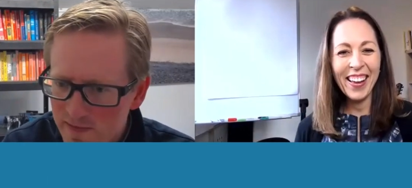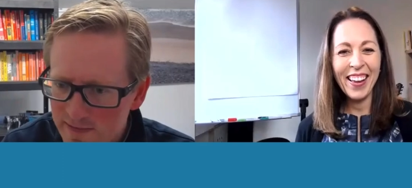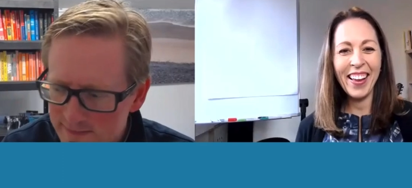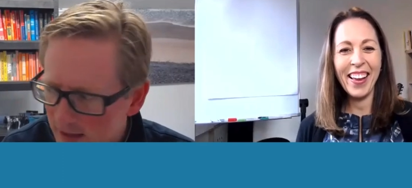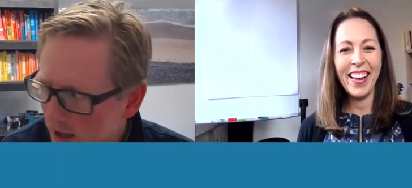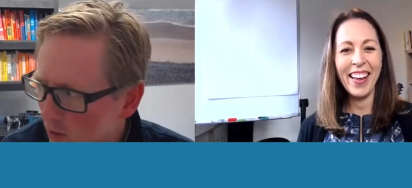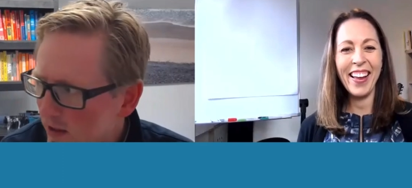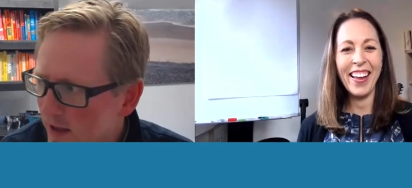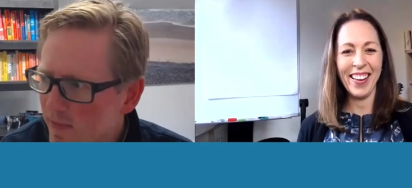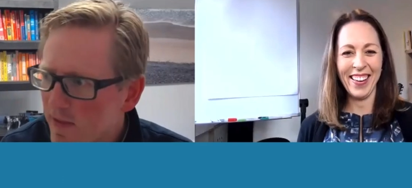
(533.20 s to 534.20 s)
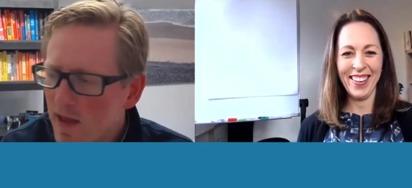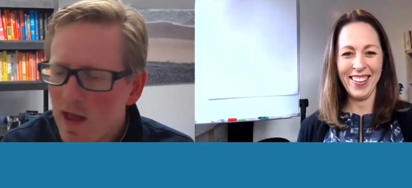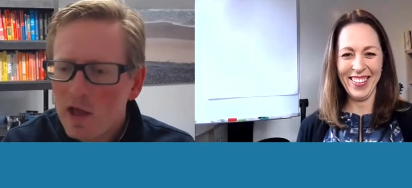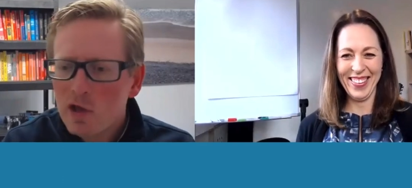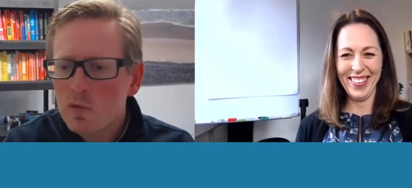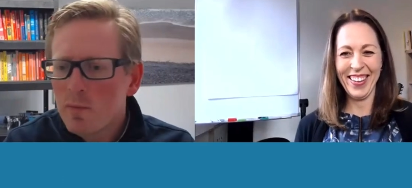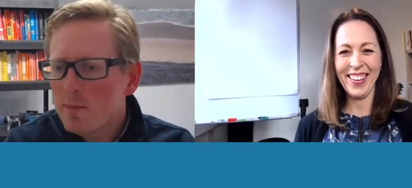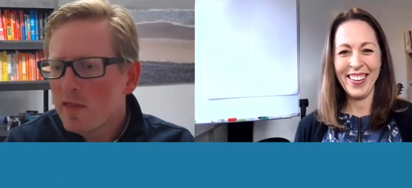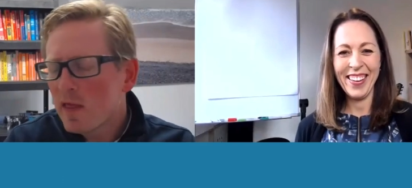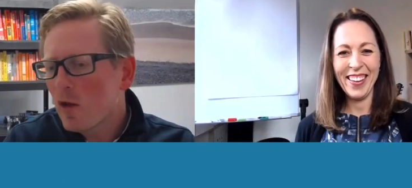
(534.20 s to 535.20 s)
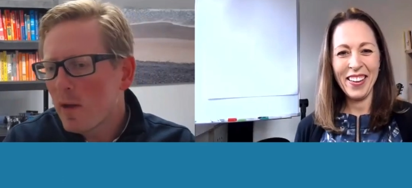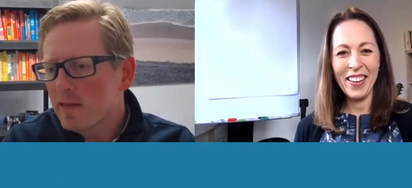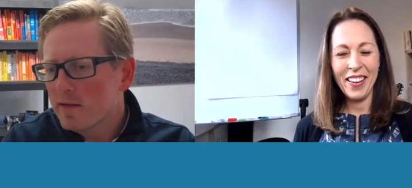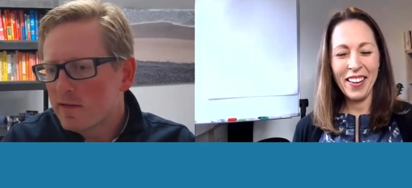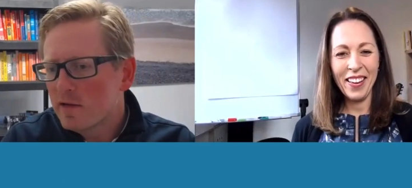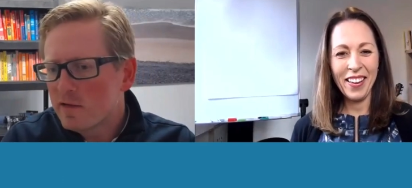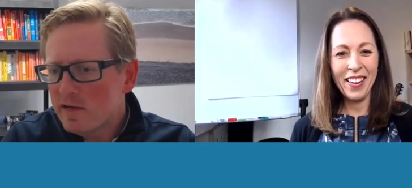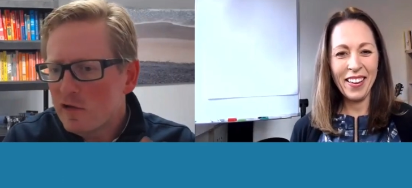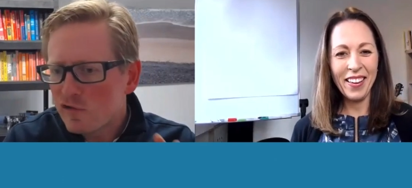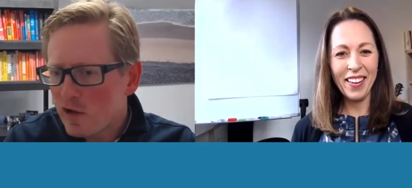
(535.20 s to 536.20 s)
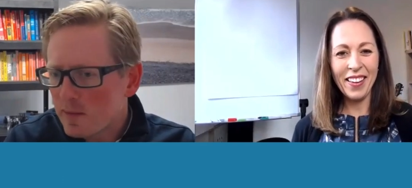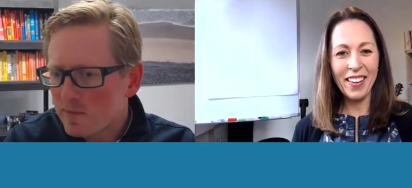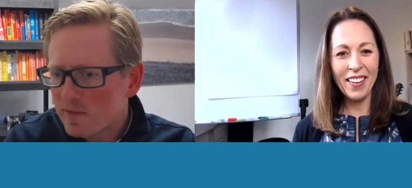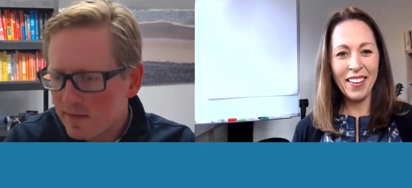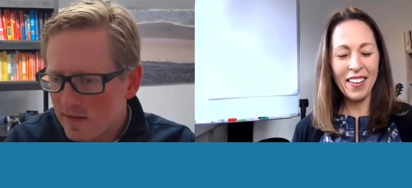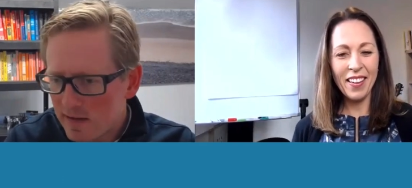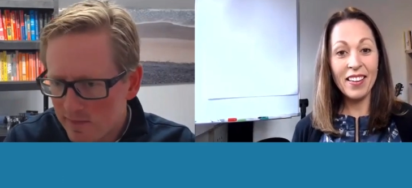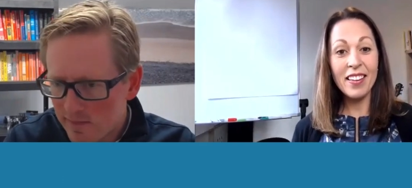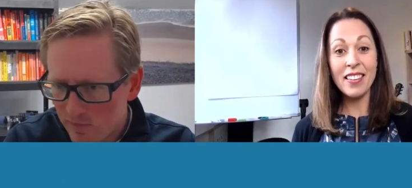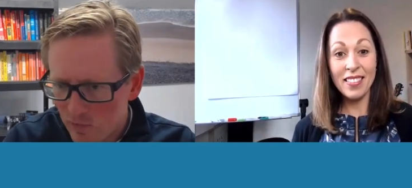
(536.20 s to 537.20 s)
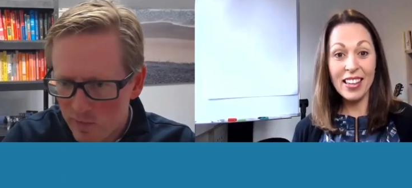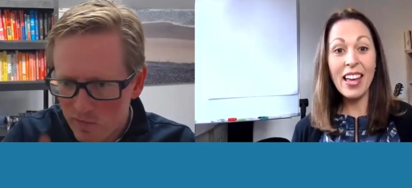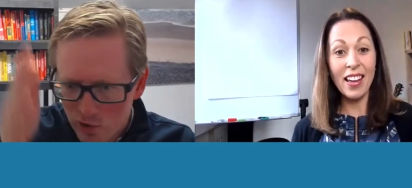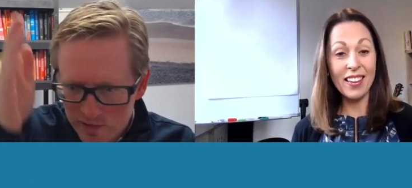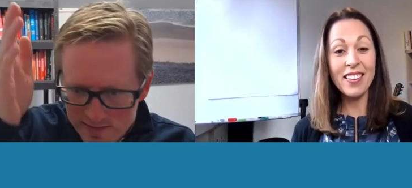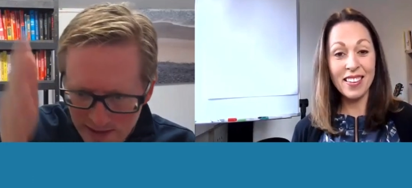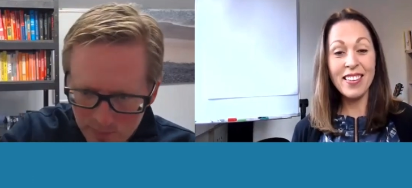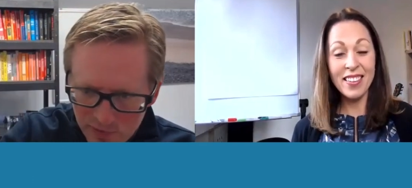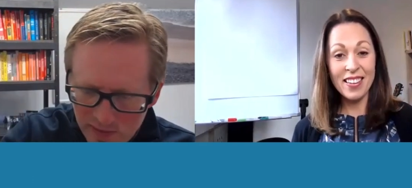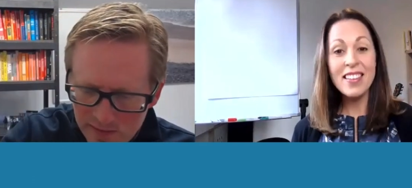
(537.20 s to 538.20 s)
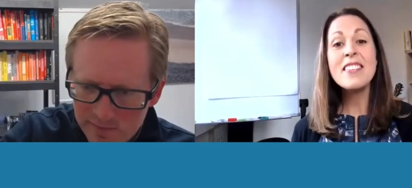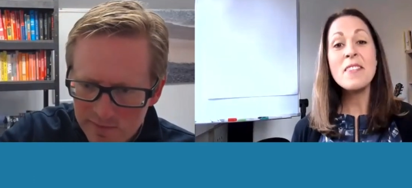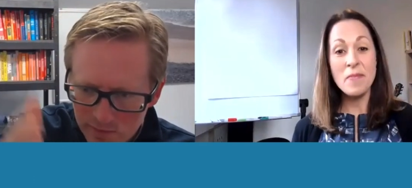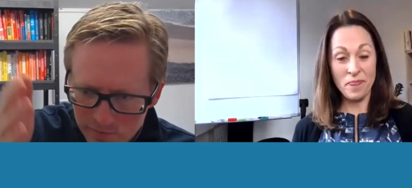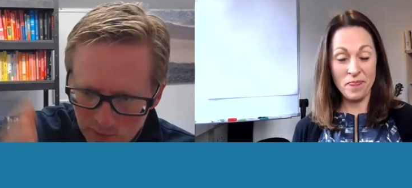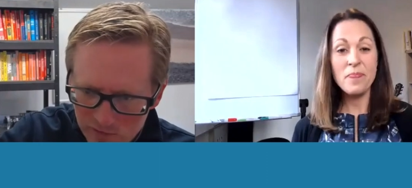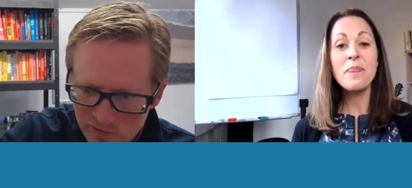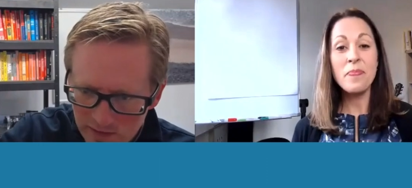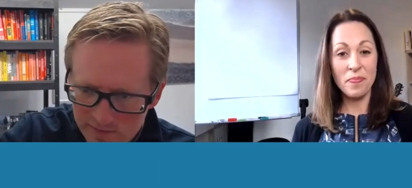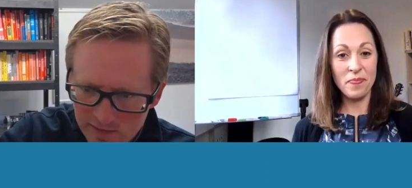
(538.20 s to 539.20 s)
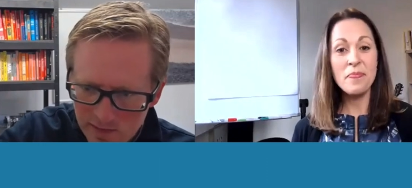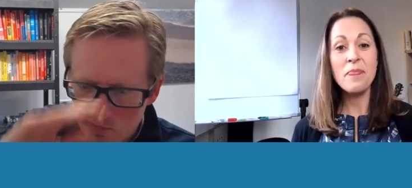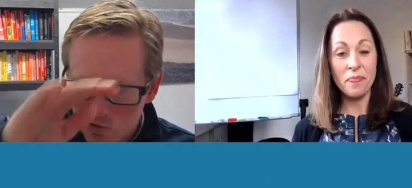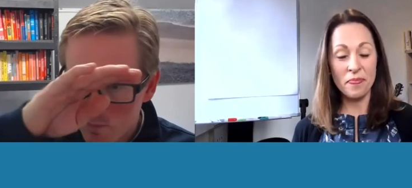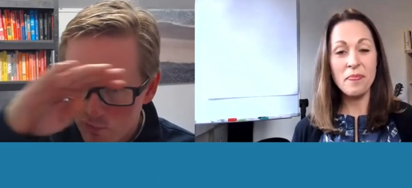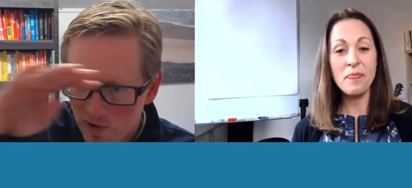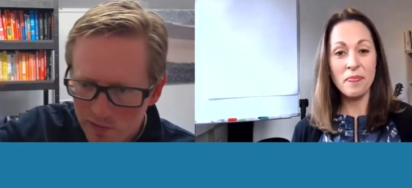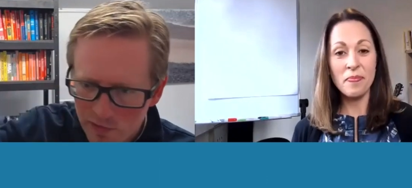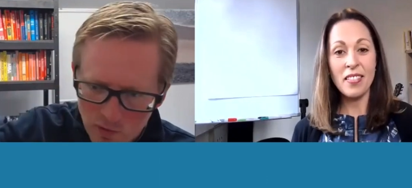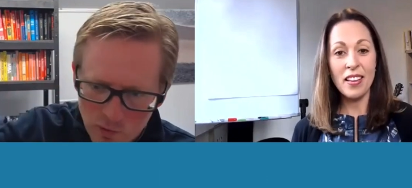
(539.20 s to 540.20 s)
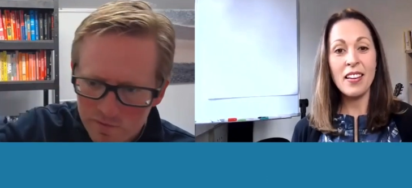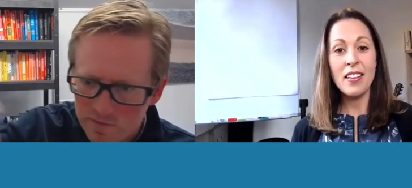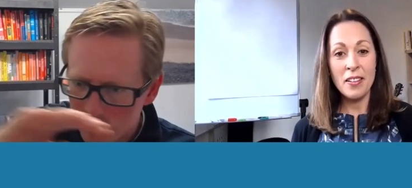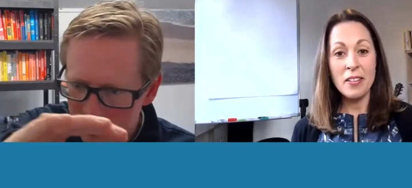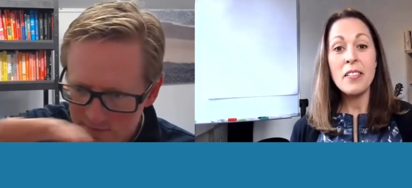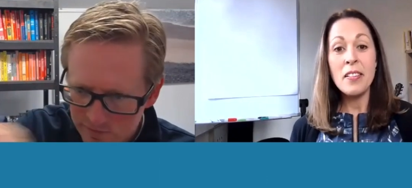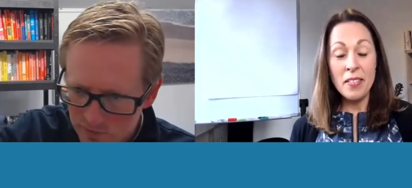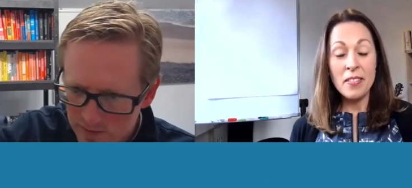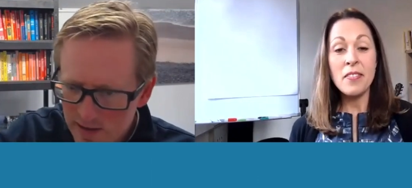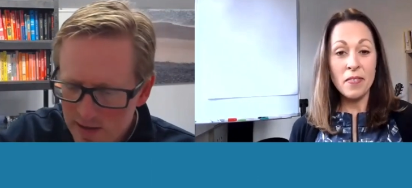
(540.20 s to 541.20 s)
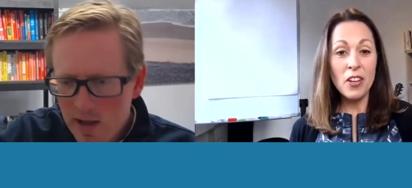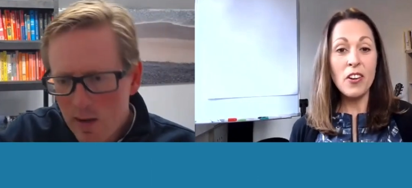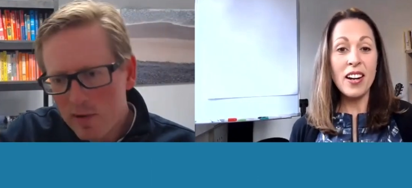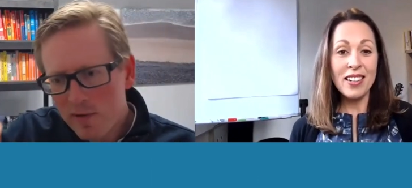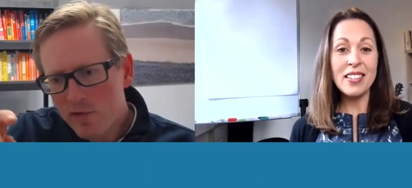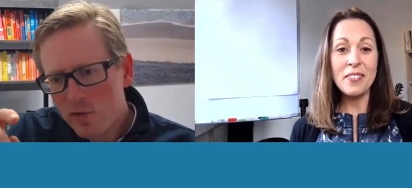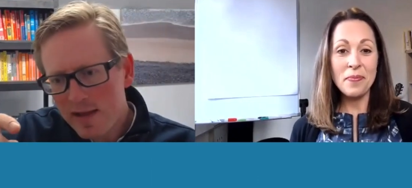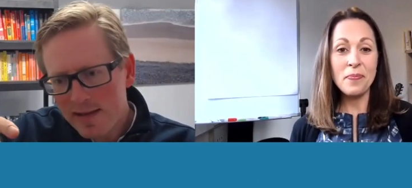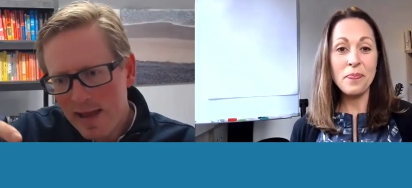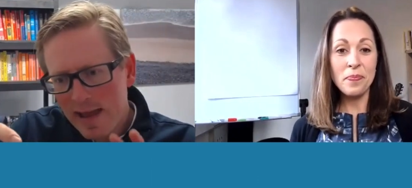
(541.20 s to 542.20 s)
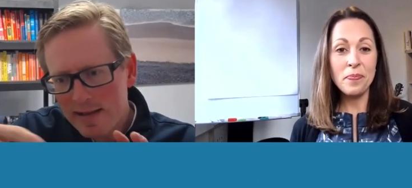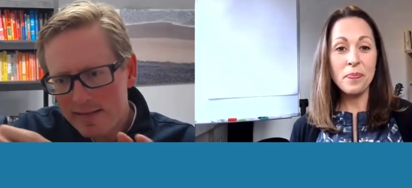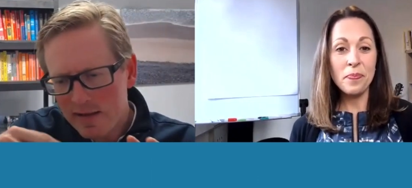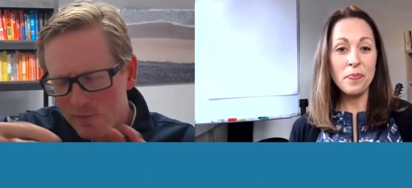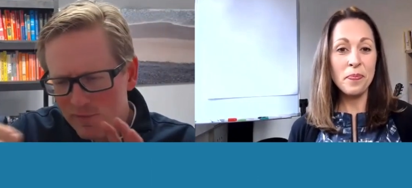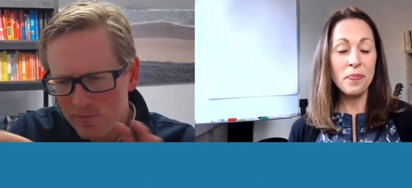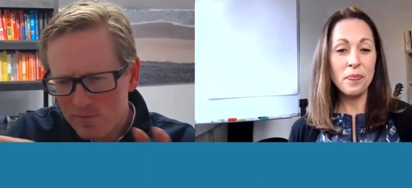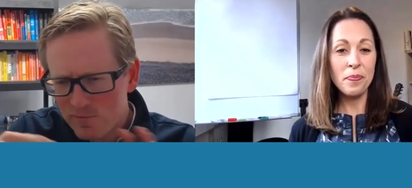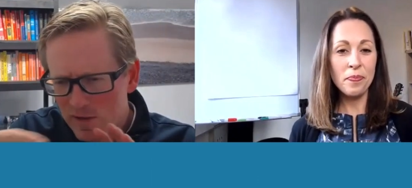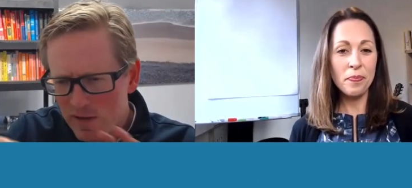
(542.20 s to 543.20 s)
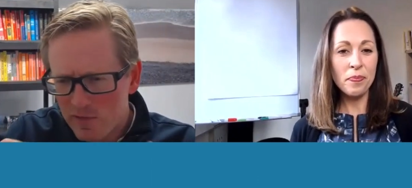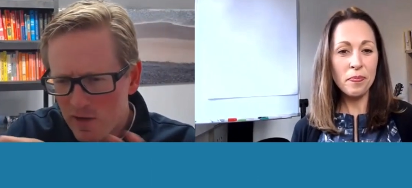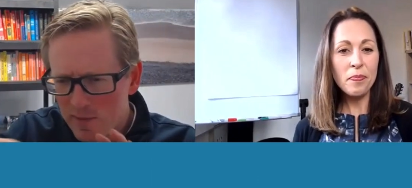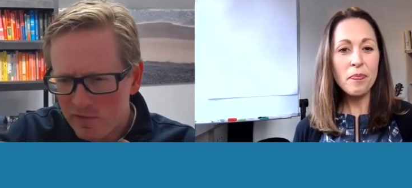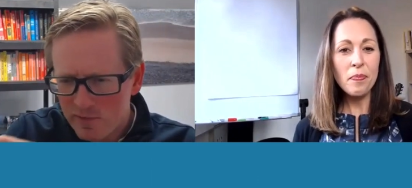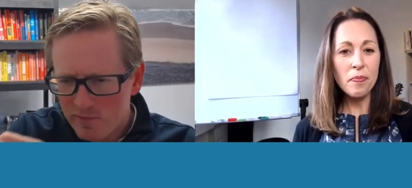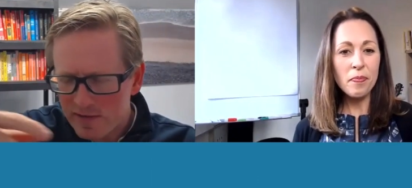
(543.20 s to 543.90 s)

Speaker 1: this down and. You make me think about the, the T-shaped executive where we've got a depth in you know, speciality and then we've got a breadth across the business, right? But if you then add that other dimension of length,